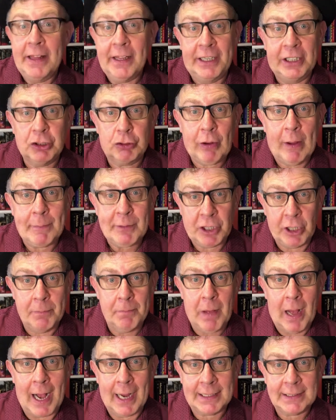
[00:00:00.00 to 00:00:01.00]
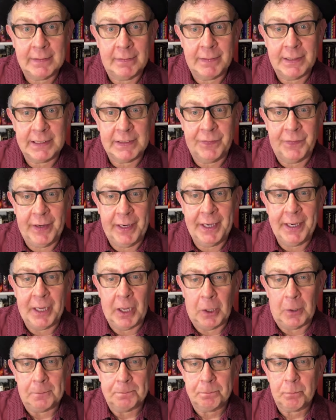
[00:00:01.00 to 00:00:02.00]
the description box of this
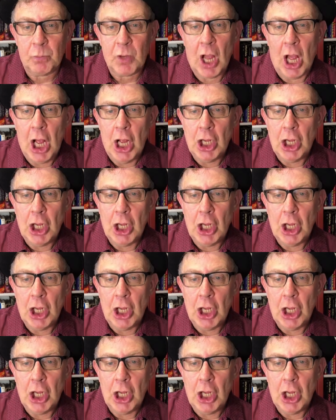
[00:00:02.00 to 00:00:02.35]
video.